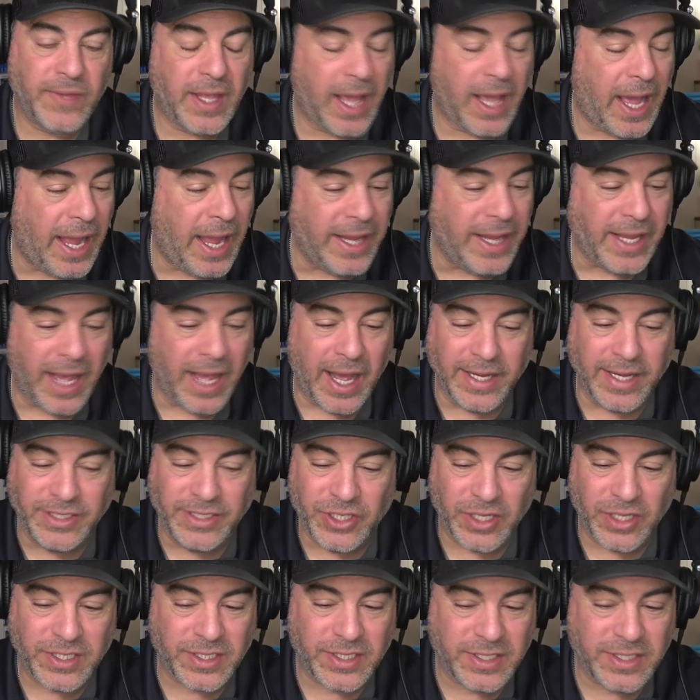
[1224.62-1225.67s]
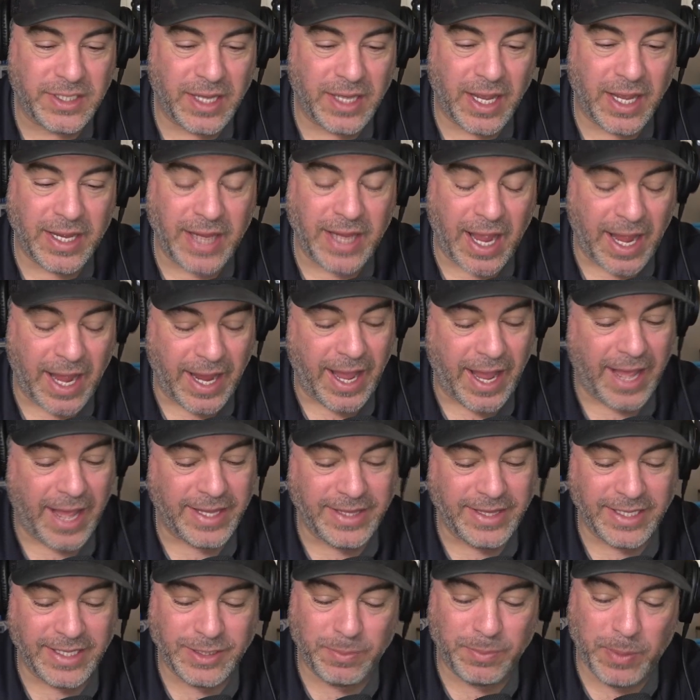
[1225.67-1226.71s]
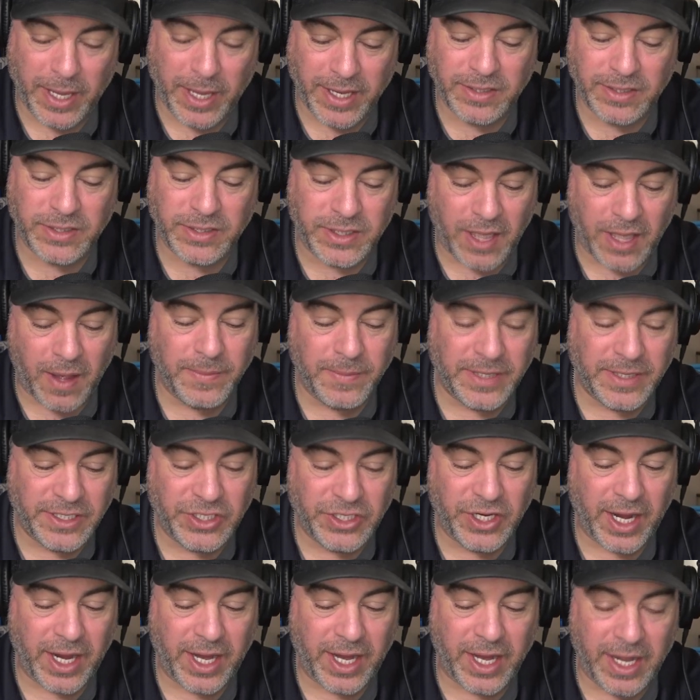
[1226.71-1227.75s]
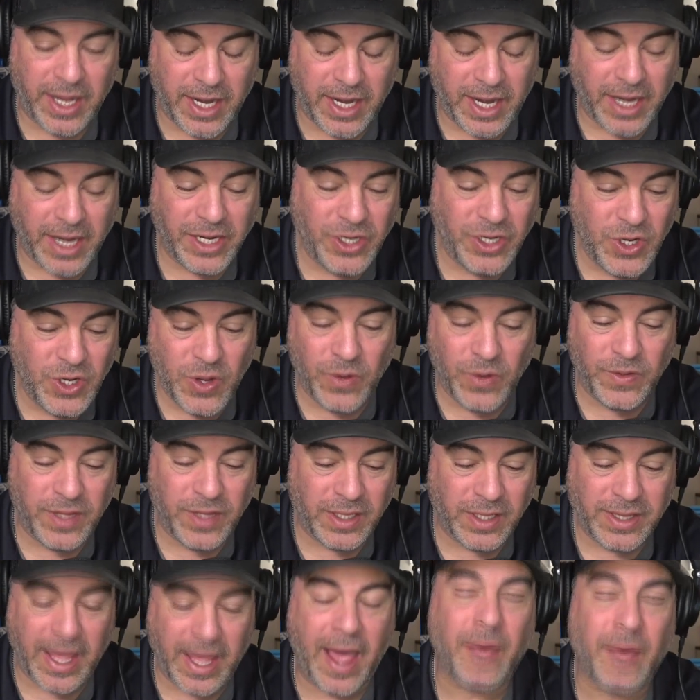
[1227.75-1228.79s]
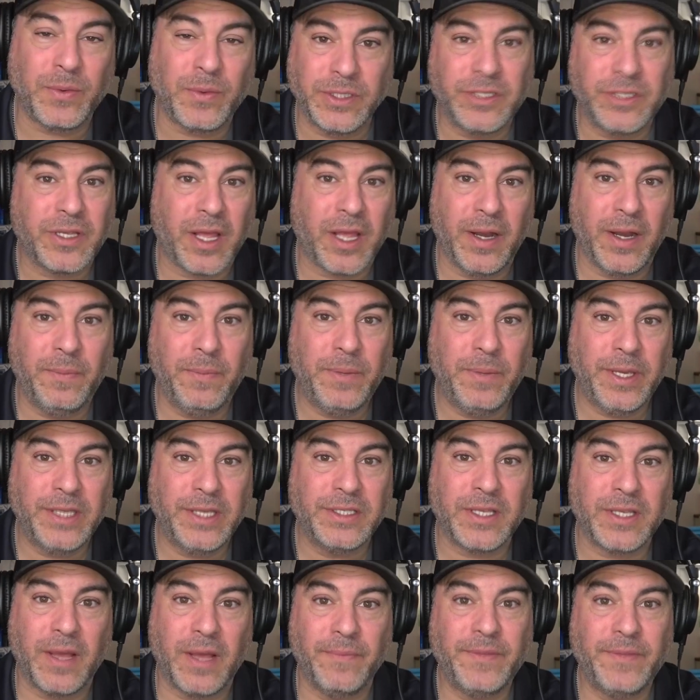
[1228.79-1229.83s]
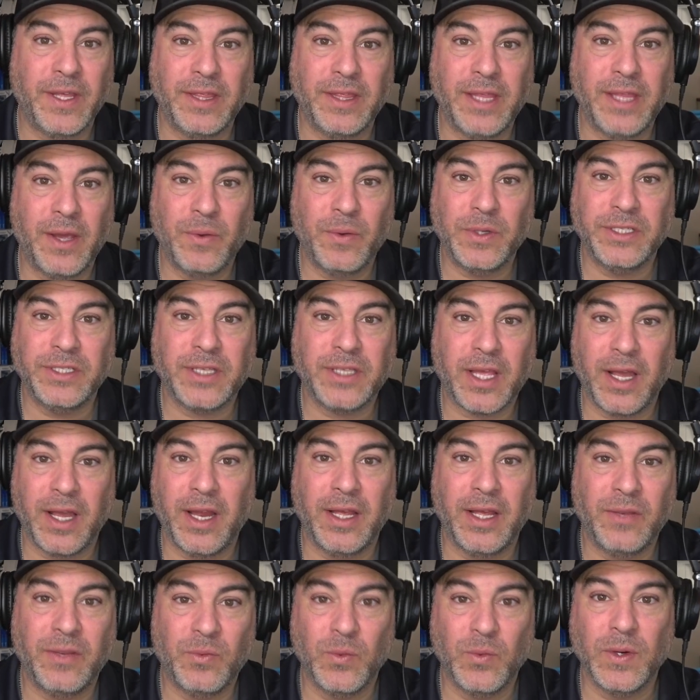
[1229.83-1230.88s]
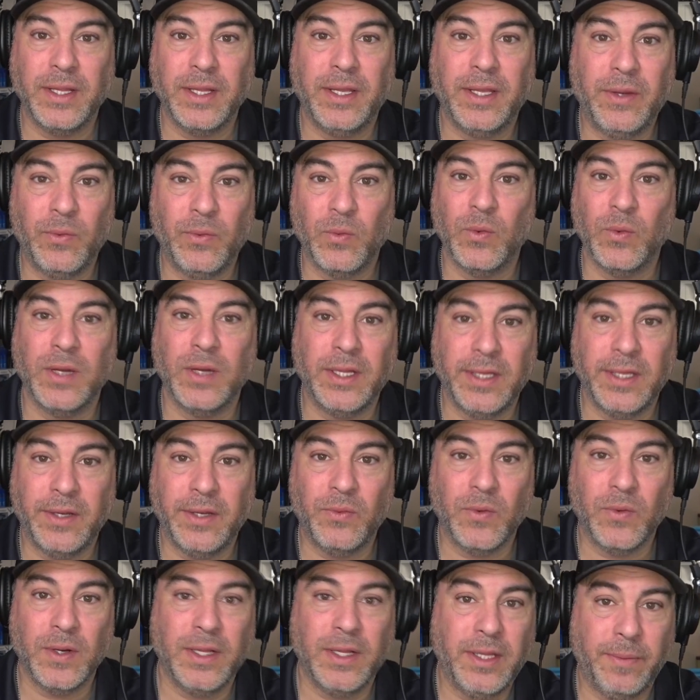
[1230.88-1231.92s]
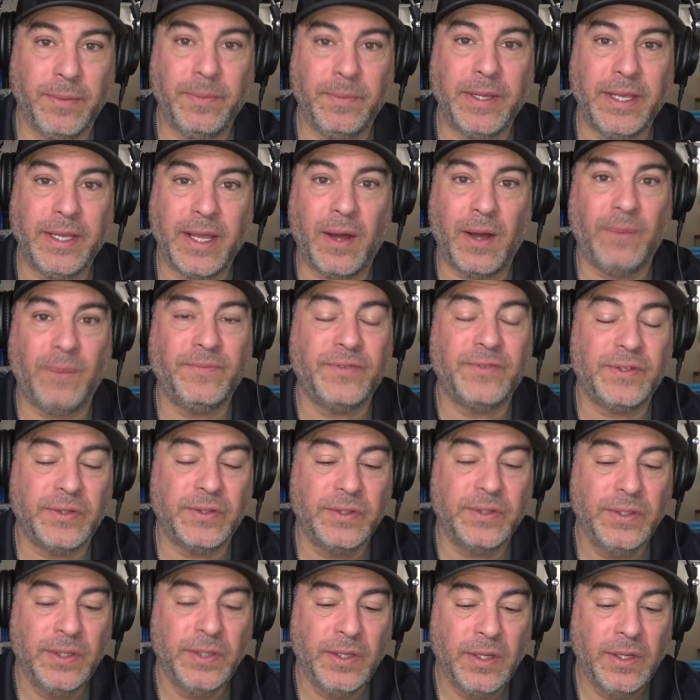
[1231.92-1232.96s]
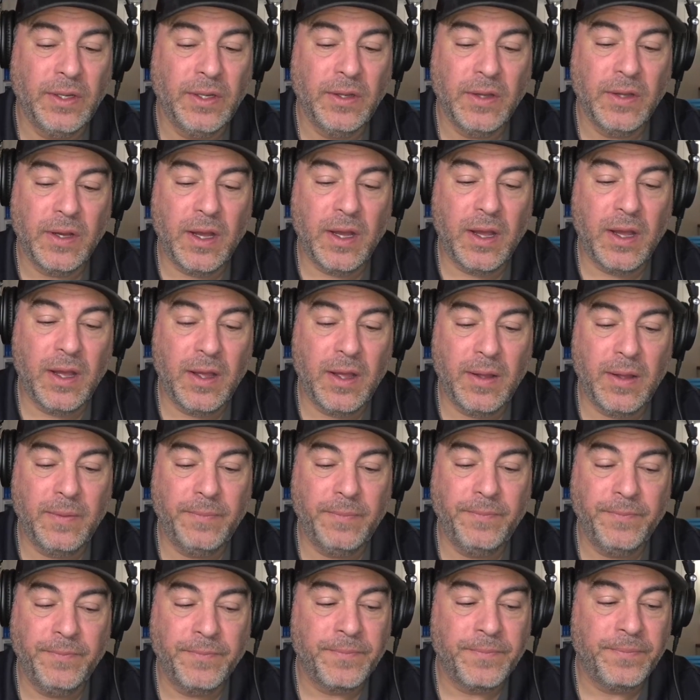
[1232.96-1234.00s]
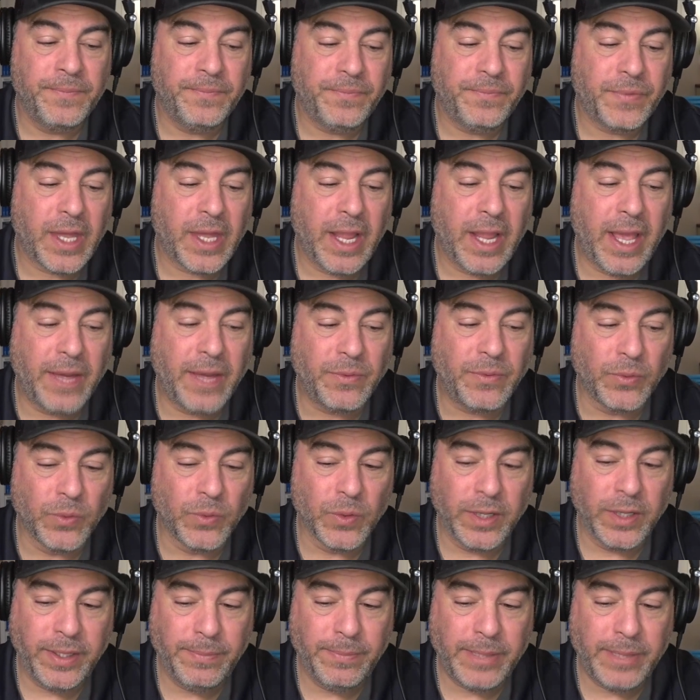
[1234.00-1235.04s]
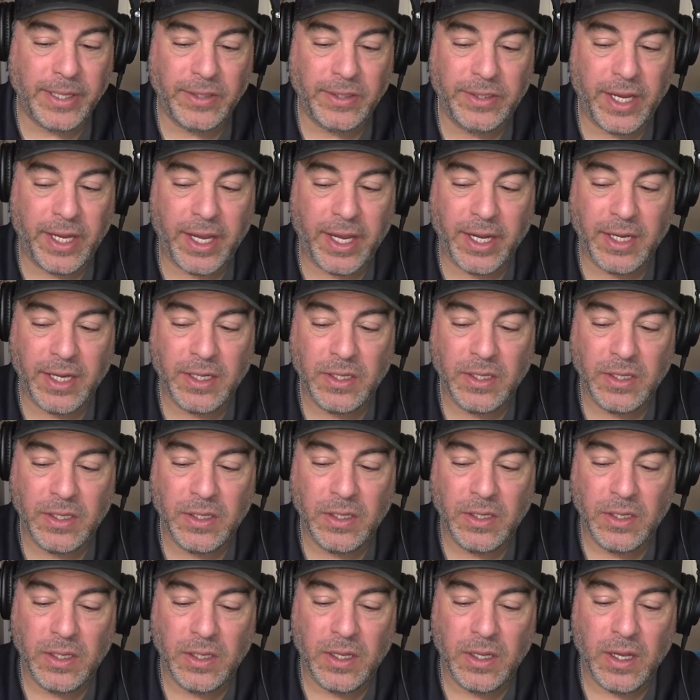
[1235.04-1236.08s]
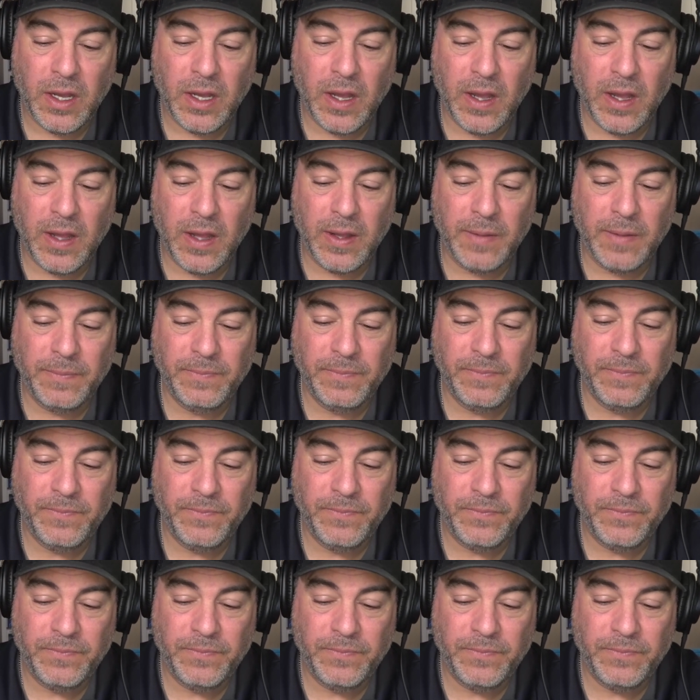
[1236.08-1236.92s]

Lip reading: I had this big sub of chicken, and I knew that that was going to be something that was going to really, really, really be helpful um, at rebuilding, um,